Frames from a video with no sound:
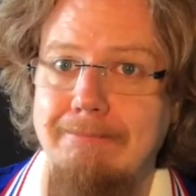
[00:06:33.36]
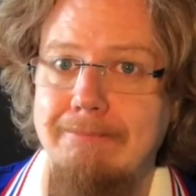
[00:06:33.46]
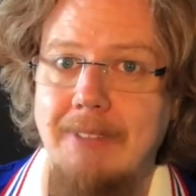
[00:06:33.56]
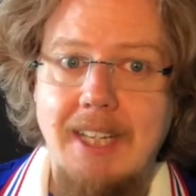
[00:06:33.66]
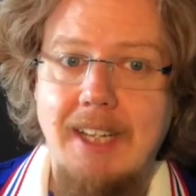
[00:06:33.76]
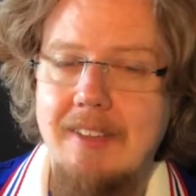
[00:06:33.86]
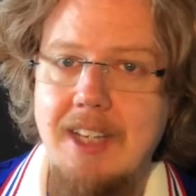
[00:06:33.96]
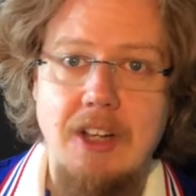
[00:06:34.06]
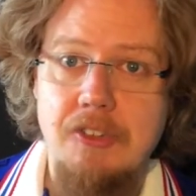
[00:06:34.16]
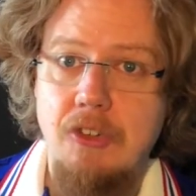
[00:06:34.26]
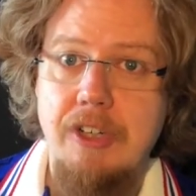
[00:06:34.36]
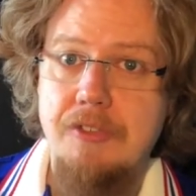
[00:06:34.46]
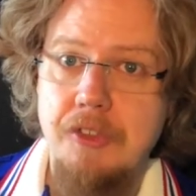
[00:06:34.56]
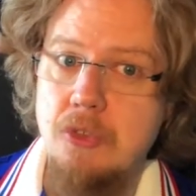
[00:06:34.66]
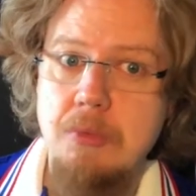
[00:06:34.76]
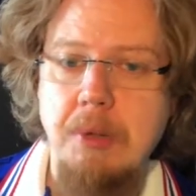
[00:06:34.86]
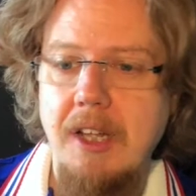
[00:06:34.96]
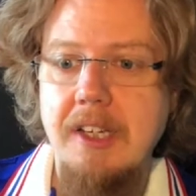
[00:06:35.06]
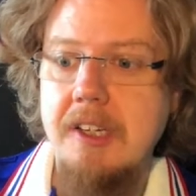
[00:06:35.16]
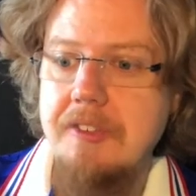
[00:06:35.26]
that counts already for two
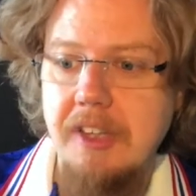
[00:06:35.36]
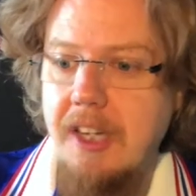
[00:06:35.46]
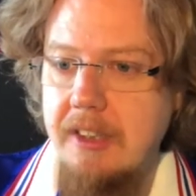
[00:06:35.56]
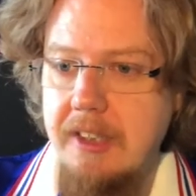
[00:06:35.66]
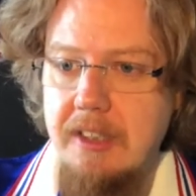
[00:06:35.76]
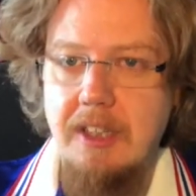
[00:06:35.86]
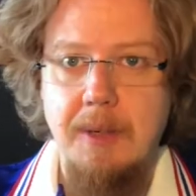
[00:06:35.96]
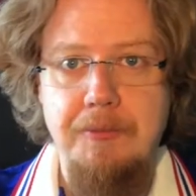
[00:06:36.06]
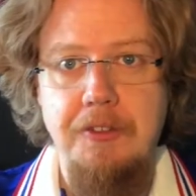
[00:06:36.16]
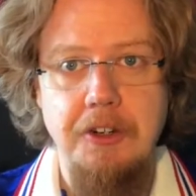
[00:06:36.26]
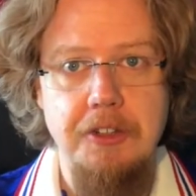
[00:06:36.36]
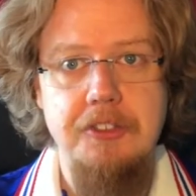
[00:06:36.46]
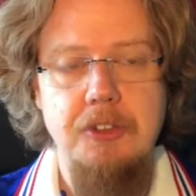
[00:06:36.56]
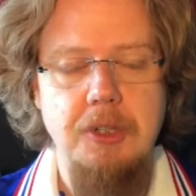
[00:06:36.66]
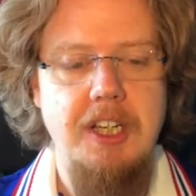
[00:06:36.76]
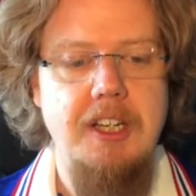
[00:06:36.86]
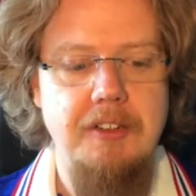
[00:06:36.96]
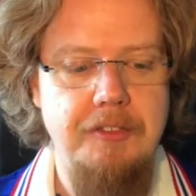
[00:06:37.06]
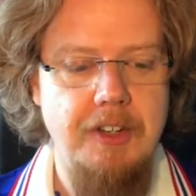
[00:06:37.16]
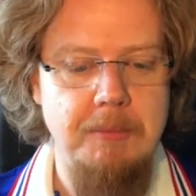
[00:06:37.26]
players and then up front you
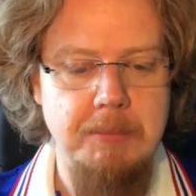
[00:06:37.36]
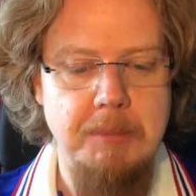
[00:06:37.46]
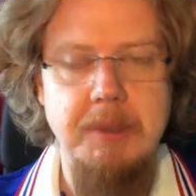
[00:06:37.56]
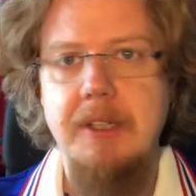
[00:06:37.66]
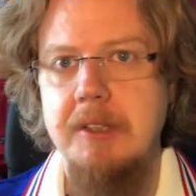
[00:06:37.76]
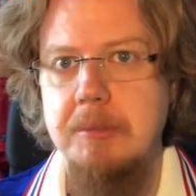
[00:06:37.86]
have Mbappe and